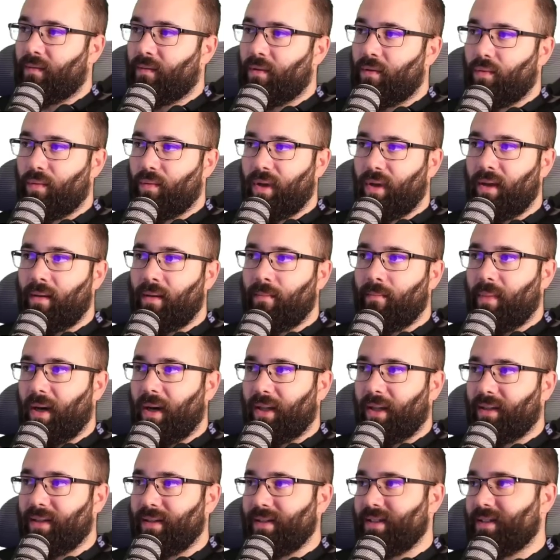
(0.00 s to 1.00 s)
three
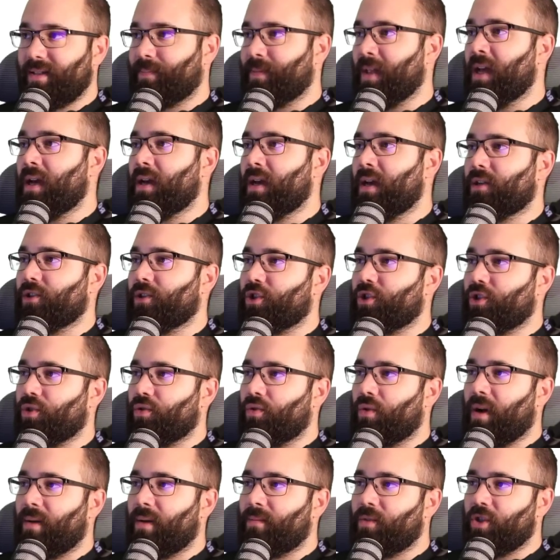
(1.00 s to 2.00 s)
buttons.
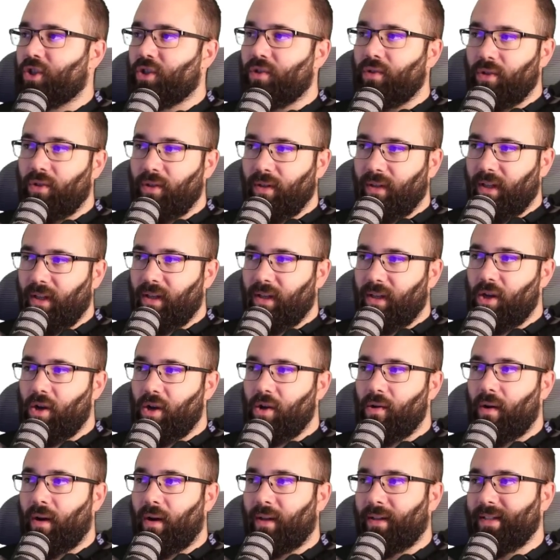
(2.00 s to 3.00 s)
So I'm just going to click
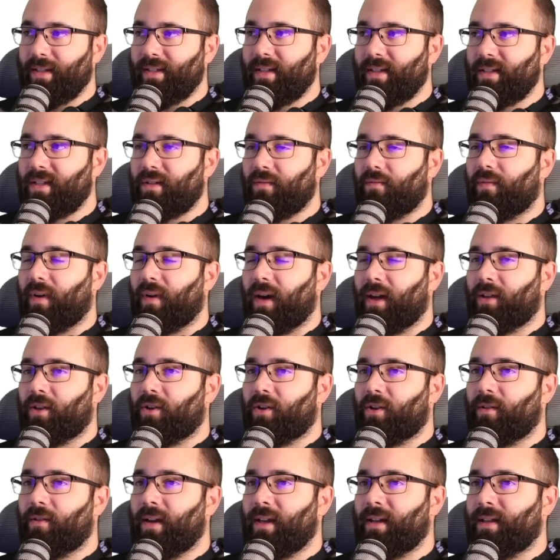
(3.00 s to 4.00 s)
here on the System
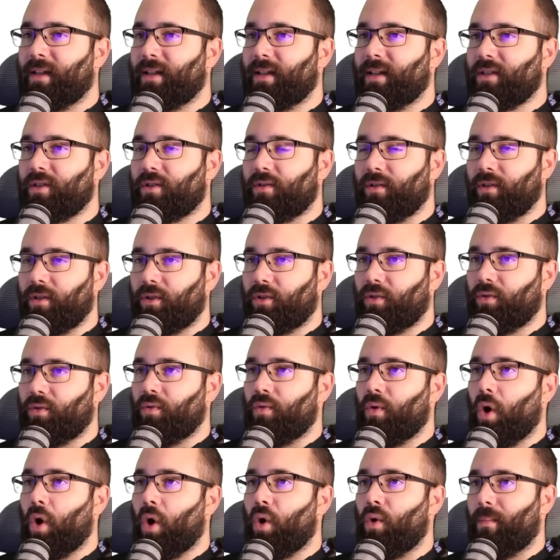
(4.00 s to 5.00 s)
Finder, and that's going
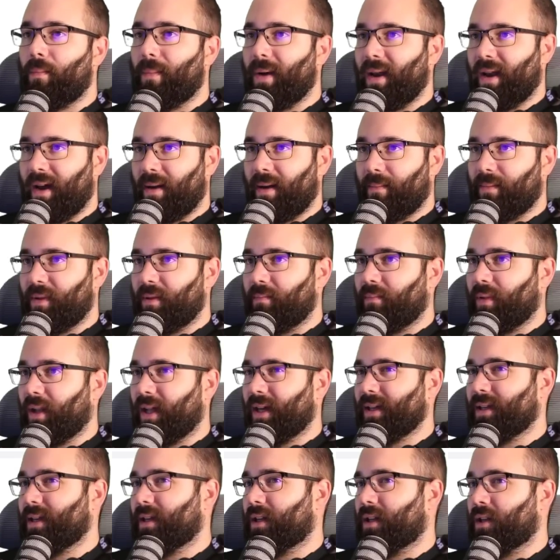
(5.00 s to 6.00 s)
to open up the
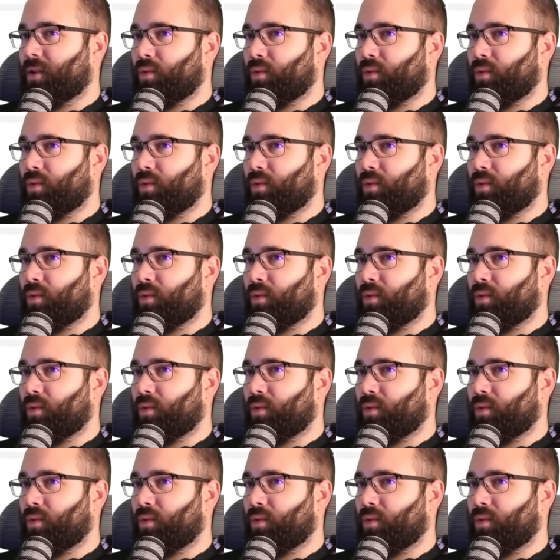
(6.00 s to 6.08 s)
plugin.